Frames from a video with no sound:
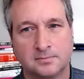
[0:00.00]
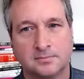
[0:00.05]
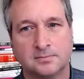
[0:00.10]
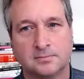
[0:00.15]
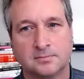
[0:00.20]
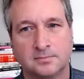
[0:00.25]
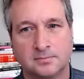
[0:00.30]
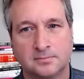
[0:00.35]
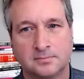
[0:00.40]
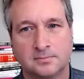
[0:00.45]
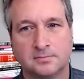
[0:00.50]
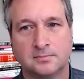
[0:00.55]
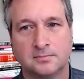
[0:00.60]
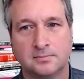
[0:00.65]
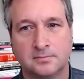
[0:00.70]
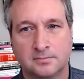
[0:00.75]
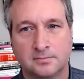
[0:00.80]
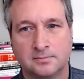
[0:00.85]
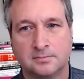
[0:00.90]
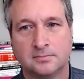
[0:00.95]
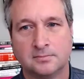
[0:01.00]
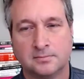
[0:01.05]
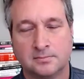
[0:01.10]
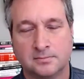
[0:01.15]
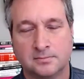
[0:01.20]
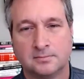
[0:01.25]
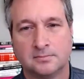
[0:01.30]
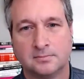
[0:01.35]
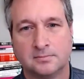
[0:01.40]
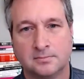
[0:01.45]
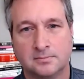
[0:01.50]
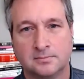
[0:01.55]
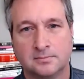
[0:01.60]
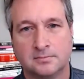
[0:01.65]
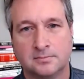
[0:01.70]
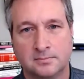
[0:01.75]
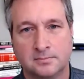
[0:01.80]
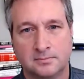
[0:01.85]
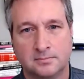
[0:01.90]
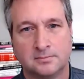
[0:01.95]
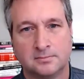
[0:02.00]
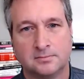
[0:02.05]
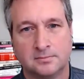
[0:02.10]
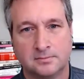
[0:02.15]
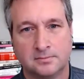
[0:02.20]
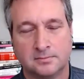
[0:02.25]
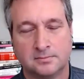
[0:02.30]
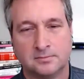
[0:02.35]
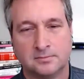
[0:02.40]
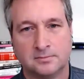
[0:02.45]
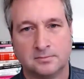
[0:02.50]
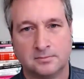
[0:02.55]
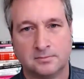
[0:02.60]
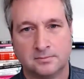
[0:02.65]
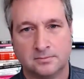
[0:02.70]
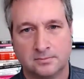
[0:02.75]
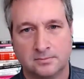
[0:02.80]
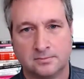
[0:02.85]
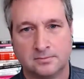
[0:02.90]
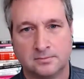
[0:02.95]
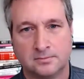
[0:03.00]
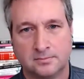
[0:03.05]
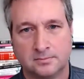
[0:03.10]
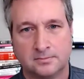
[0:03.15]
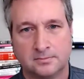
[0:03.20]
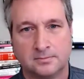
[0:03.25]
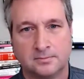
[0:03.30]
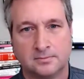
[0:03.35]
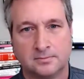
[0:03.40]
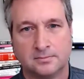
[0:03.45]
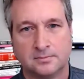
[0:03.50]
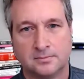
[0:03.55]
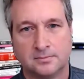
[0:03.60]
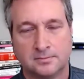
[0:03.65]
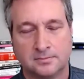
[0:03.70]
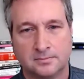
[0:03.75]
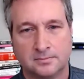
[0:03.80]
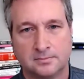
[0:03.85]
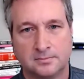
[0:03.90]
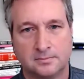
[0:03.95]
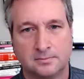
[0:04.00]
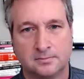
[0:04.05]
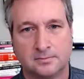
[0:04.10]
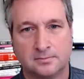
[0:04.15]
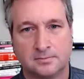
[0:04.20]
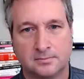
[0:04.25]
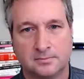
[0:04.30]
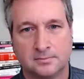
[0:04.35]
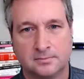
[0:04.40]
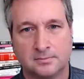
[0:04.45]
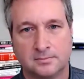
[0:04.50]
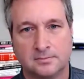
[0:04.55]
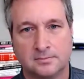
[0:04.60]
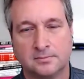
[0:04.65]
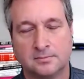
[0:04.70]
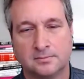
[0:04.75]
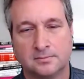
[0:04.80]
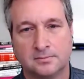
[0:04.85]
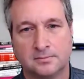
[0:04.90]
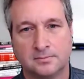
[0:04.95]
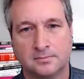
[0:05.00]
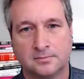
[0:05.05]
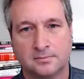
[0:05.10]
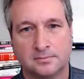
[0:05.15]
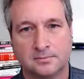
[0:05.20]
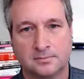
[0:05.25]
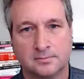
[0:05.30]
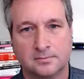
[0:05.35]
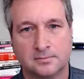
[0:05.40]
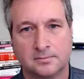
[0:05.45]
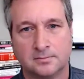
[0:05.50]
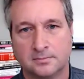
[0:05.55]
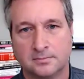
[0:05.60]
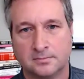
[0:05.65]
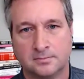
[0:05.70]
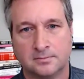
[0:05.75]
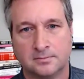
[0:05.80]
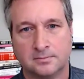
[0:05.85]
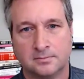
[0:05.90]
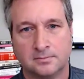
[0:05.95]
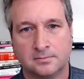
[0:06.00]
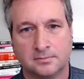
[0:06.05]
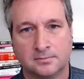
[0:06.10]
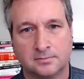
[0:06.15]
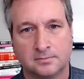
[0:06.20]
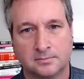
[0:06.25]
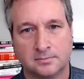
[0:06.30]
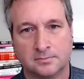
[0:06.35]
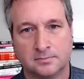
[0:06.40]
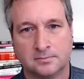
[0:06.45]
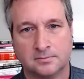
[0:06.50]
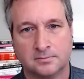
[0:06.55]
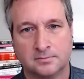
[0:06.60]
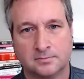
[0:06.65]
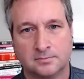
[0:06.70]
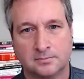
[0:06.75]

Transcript: This person isn't speaking.